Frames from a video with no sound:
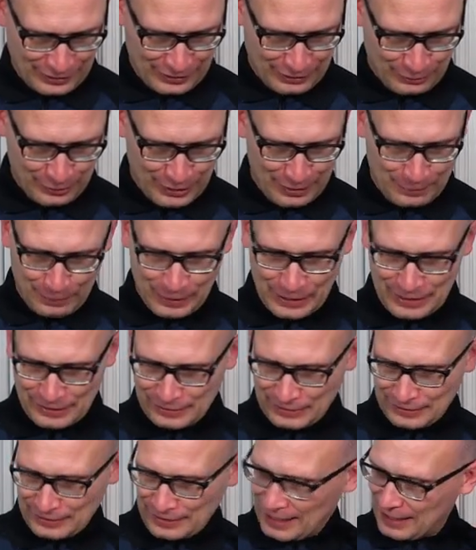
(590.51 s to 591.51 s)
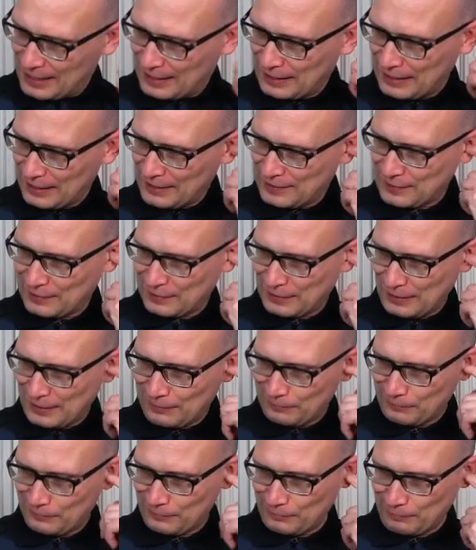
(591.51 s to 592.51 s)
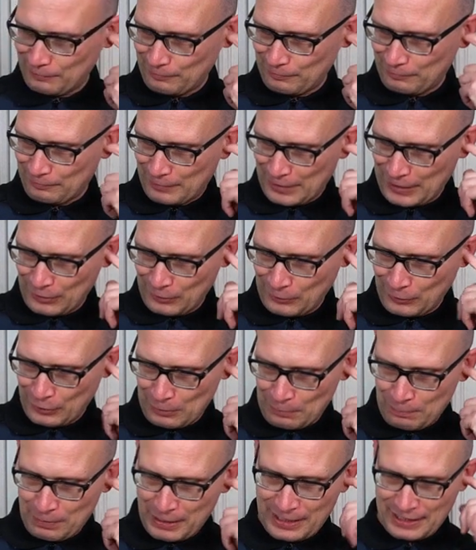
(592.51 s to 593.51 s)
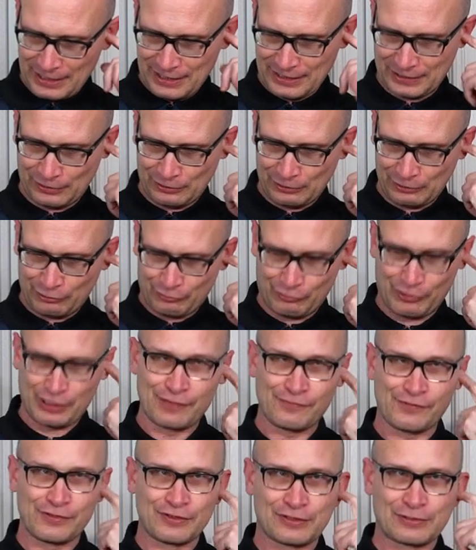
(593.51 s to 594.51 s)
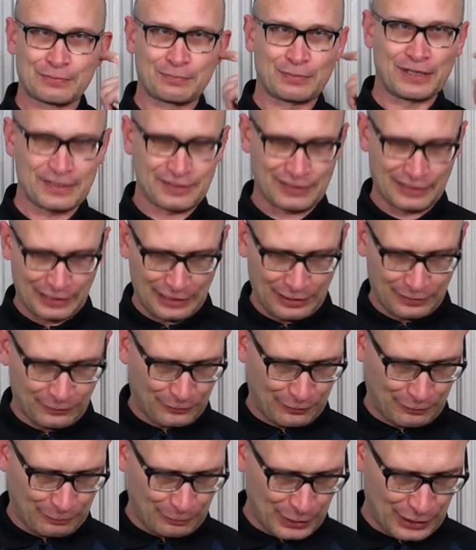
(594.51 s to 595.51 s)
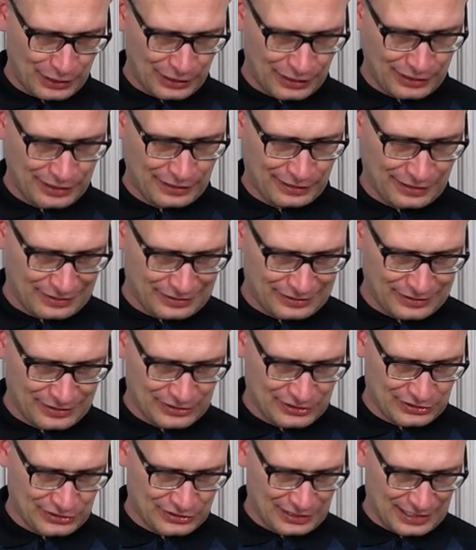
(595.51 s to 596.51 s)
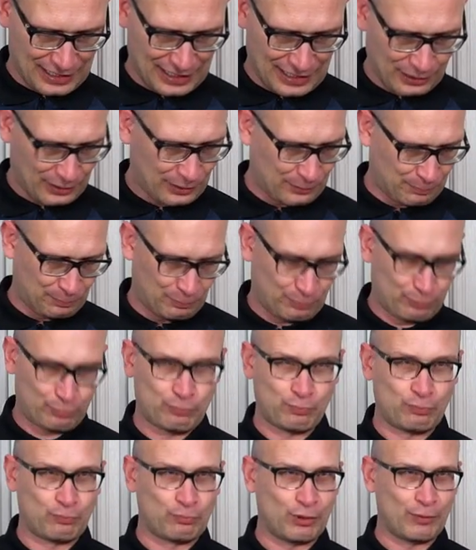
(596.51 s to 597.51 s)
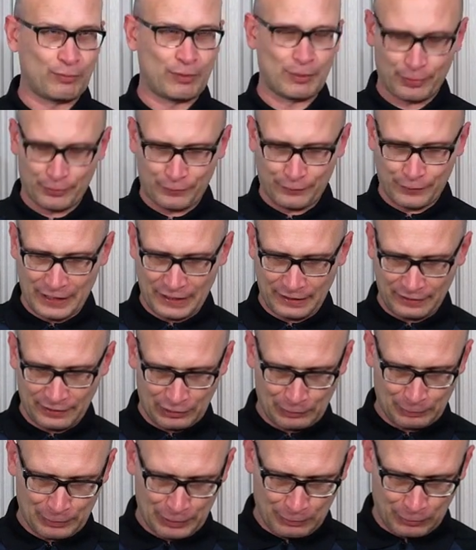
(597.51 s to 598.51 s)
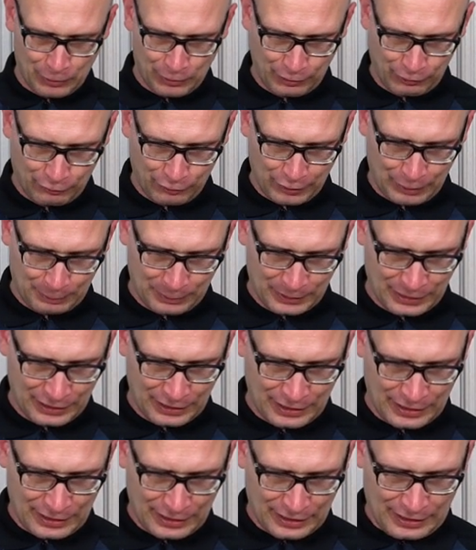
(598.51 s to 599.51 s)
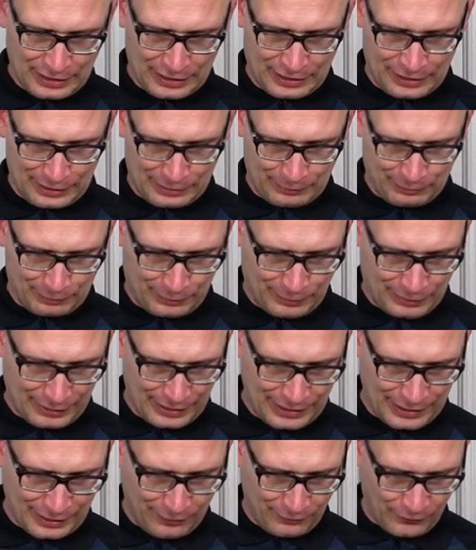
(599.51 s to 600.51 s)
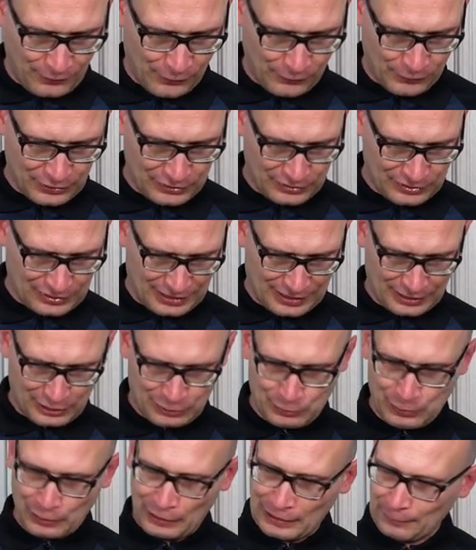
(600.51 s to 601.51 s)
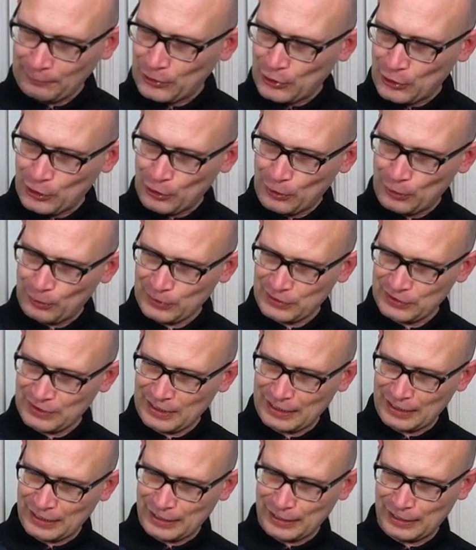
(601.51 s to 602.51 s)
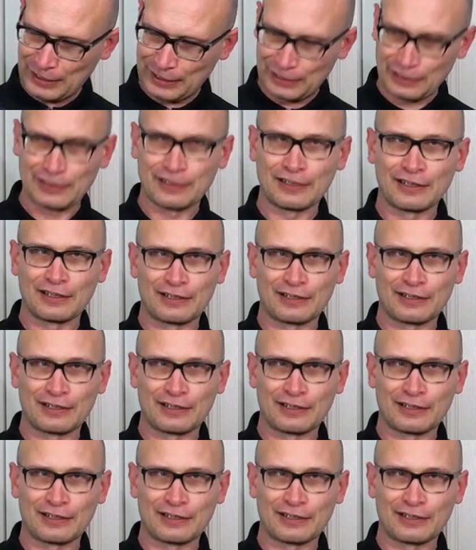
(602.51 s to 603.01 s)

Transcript: quite a pleasant dart this. Um, my only personal grievance basically for me is I probably prefer a little bit more grip. Um, like I've often said as well, I'm not always that keen